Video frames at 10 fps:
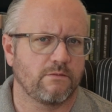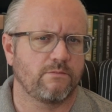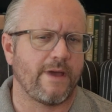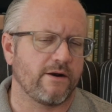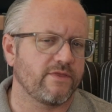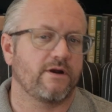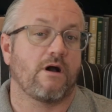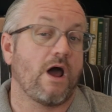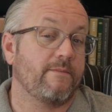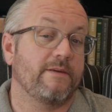better than a
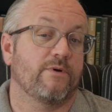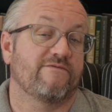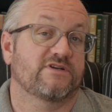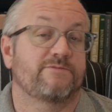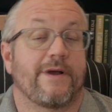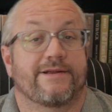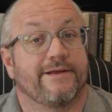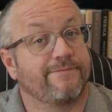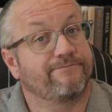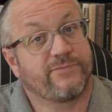lot of people have
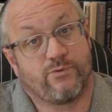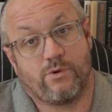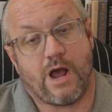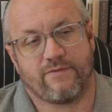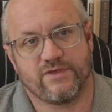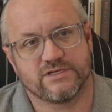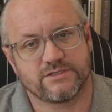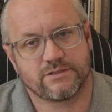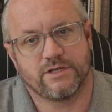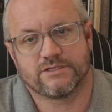expected throughout this